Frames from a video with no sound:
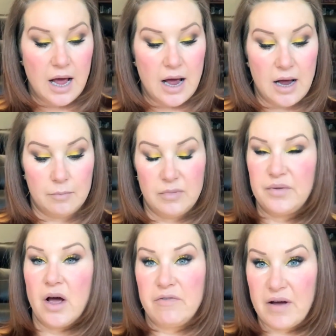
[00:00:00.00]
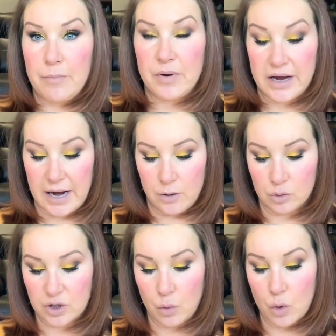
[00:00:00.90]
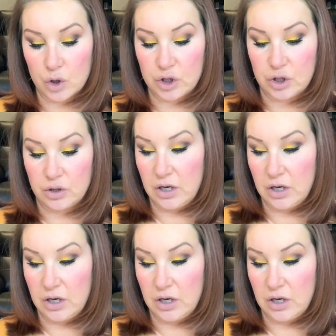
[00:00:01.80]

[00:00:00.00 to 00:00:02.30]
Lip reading: that are fabric, and also wash